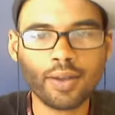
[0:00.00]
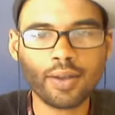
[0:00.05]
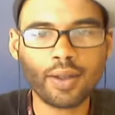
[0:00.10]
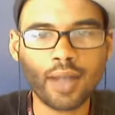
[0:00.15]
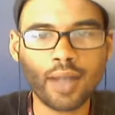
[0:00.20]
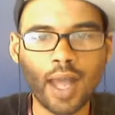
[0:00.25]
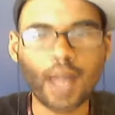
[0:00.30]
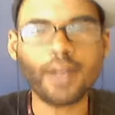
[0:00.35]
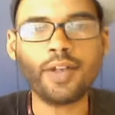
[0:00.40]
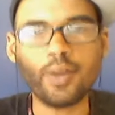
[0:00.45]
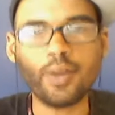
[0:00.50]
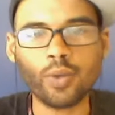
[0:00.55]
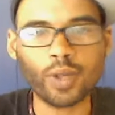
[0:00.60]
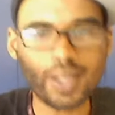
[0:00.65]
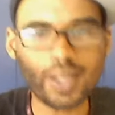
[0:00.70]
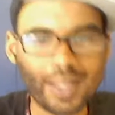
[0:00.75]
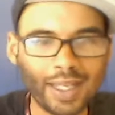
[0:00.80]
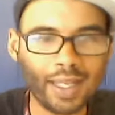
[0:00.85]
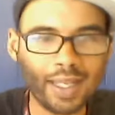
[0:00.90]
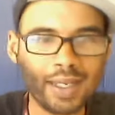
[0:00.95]
And do it
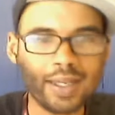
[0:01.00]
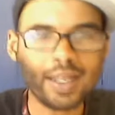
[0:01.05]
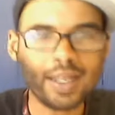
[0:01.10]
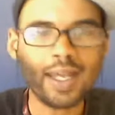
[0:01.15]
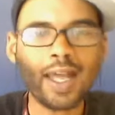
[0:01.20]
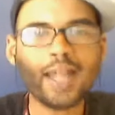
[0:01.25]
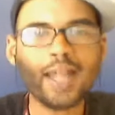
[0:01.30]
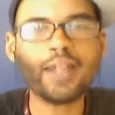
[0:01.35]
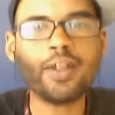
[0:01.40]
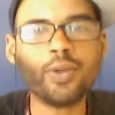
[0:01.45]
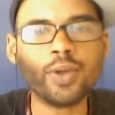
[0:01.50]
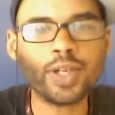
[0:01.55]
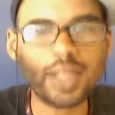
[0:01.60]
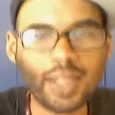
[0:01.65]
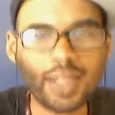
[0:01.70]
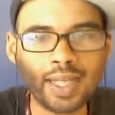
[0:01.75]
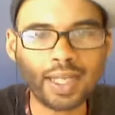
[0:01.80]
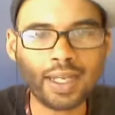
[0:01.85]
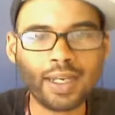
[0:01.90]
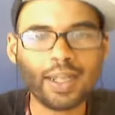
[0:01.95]
again, and do it
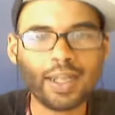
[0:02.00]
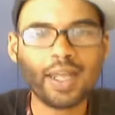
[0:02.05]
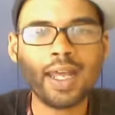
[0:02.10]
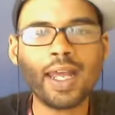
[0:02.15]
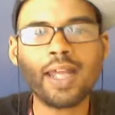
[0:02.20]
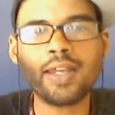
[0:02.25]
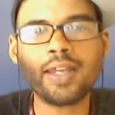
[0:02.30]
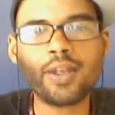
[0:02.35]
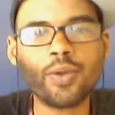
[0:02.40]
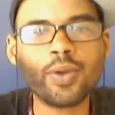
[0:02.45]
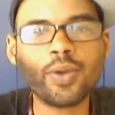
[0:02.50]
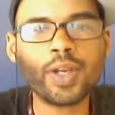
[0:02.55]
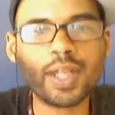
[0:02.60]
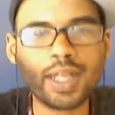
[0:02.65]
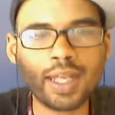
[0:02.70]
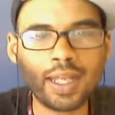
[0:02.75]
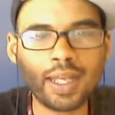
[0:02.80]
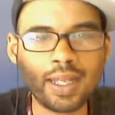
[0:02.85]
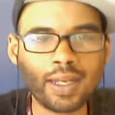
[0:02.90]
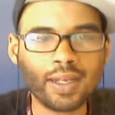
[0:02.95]
again, and do it
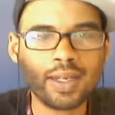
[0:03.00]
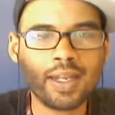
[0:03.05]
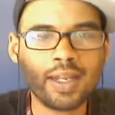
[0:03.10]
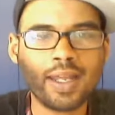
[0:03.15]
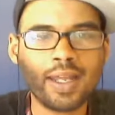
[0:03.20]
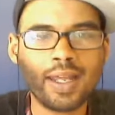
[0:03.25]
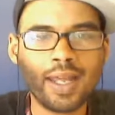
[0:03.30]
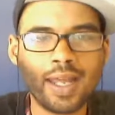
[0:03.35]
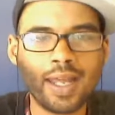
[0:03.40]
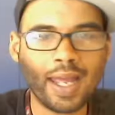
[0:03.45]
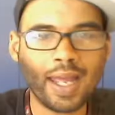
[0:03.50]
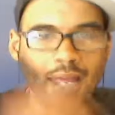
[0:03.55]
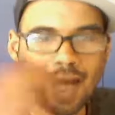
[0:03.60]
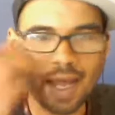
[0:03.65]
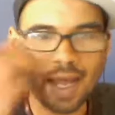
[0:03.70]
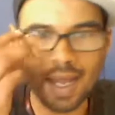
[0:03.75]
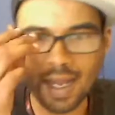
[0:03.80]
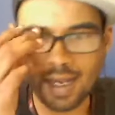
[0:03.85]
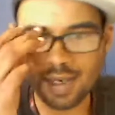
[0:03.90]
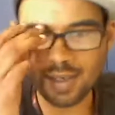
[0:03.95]
again.
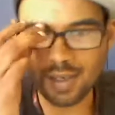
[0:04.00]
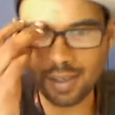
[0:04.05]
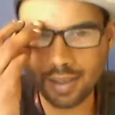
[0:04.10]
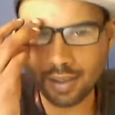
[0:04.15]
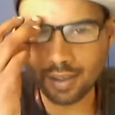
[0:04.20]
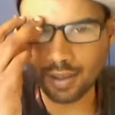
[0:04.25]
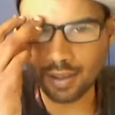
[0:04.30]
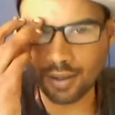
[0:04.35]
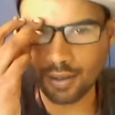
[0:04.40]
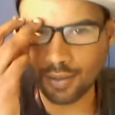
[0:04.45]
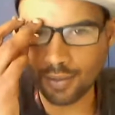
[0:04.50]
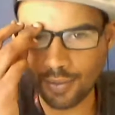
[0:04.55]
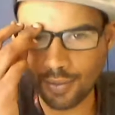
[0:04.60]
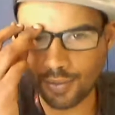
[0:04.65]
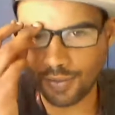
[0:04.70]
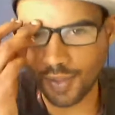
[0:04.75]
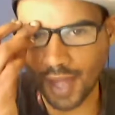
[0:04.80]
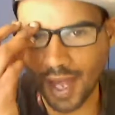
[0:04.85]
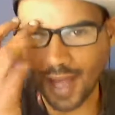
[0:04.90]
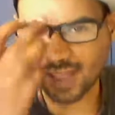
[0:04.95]
And
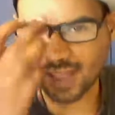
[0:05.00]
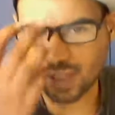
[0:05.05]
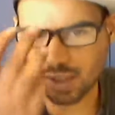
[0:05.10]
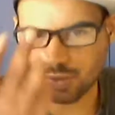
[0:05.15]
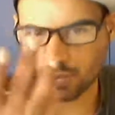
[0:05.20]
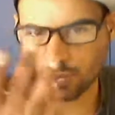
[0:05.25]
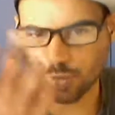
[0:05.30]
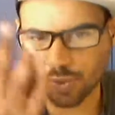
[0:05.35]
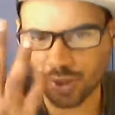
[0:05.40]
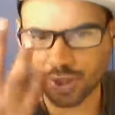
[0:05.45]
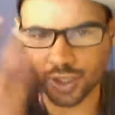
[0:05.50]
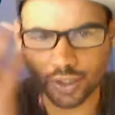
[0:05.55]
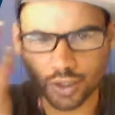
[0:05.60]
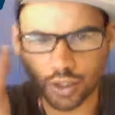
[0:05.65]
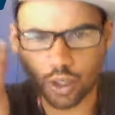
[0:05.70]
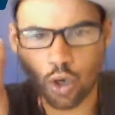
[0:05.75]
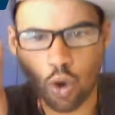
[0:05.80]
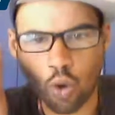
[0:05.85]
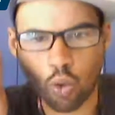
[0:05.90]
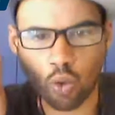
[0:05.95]
that's really the
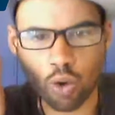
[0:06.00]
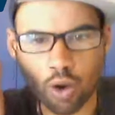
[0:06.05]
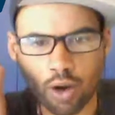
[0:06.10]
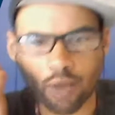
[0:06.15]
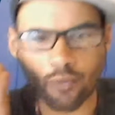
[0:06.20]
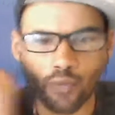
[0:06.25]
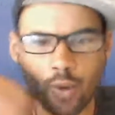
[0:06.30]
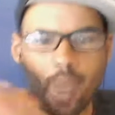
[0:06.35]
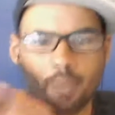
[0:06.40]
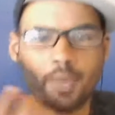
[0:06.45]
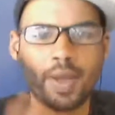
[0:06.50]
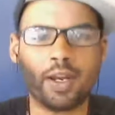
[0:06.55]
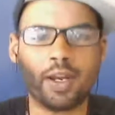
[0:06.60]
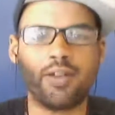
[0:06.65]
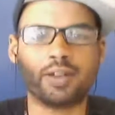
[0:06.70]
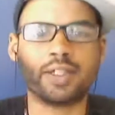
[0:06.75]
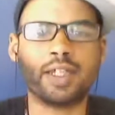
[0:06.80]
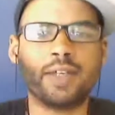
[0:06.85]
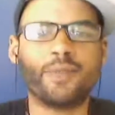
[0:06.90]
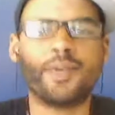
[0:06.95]
core of what made our
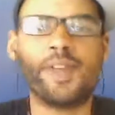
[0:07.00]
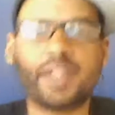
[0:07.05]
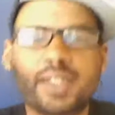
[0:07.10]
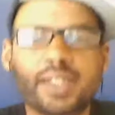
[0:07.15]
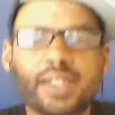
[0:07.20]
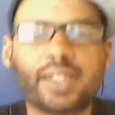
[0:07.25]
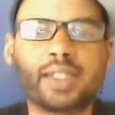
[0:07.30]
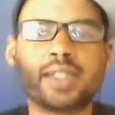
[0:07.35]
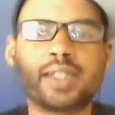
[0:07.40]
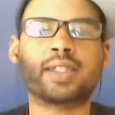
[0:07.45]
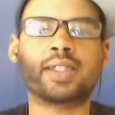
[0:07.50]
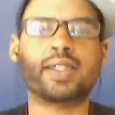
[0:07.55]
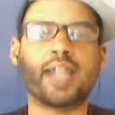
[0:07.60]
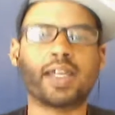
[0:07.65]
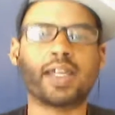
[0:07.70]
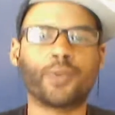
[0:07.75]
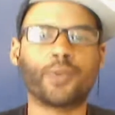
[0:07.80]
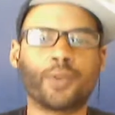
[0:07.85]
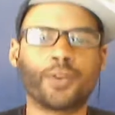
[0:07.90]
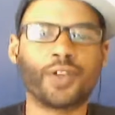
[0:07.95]
defense
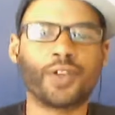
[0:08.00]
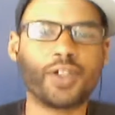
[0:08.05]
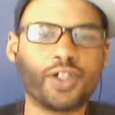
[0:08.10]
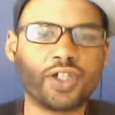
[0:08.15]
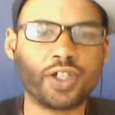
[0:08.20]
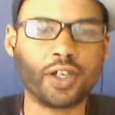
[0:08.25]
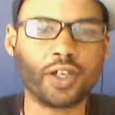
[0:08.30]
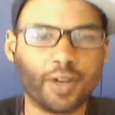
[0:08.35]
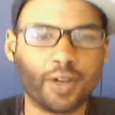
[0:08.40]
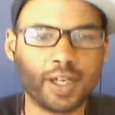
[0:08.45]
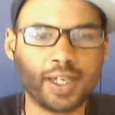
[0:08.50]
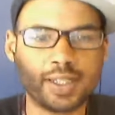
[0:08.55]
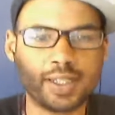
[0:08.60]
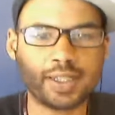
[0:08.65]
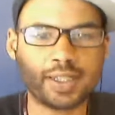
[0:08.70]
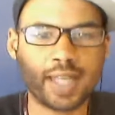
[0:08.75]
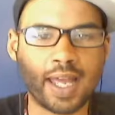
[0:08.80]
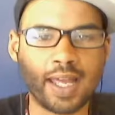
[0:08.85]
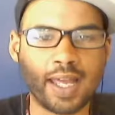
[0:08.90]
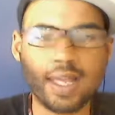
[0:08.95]
successful this year is
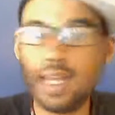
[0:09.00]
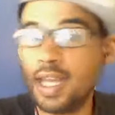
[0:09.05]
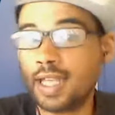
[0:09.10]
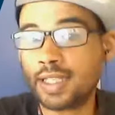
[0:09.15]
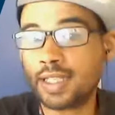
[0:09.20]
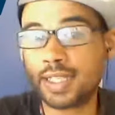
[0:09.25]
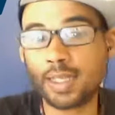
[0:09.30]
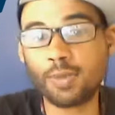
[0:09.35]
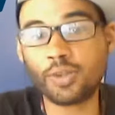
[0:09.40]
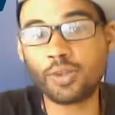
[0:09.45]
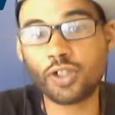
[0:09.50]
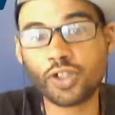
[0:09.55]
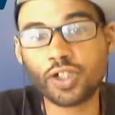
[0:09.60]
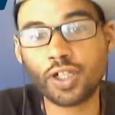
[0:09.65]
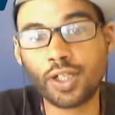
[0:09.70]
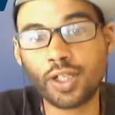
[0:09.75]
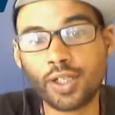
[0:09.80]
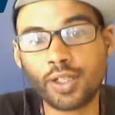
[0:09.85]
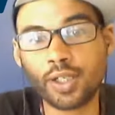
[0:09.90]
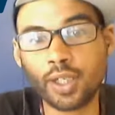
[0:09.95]
that teams just
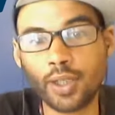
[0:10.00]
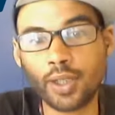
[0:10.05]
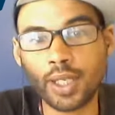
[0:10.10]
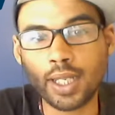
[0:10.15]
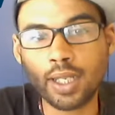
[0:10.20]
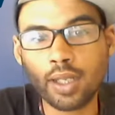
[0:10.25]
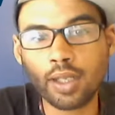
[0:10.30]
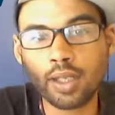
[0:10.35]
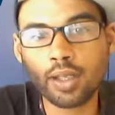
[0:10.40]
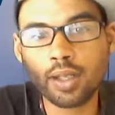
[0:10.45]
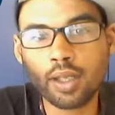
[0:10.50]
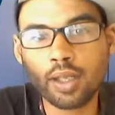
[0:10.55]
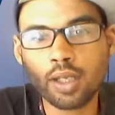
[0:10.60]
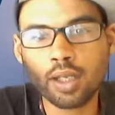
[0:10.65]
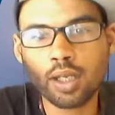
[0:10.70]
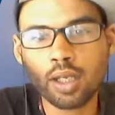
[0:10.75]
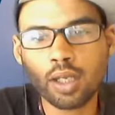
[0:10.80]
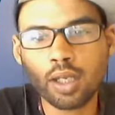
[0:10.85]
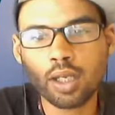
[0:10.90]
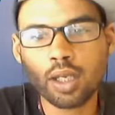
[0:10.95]
couldn't do it
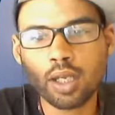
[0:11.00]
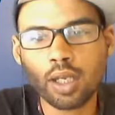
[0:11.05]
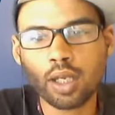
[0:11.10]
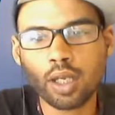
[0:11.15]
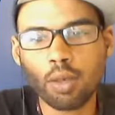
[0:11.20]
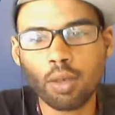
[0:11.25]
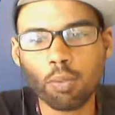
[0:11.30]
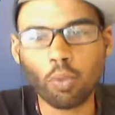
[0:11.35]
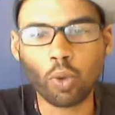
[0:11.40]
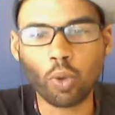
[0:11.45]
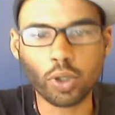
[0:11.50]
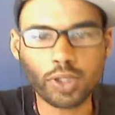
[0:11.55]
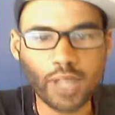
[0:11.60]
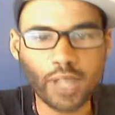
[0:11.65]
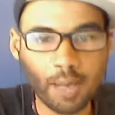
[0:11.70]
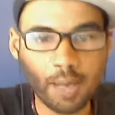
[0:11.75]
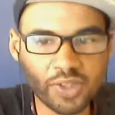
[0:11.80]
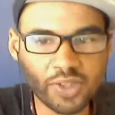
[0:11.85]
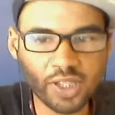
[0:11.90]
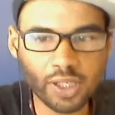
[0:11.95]
more
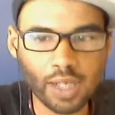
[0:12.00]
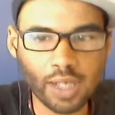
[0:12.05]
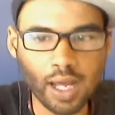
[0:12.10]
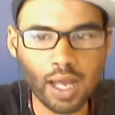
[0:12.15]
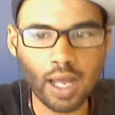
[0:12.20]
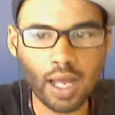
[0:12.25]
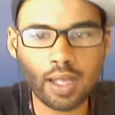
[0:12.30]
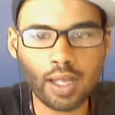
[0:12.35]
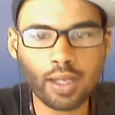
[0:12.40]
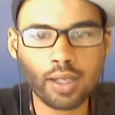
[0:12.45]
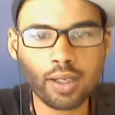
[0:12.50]
times than not.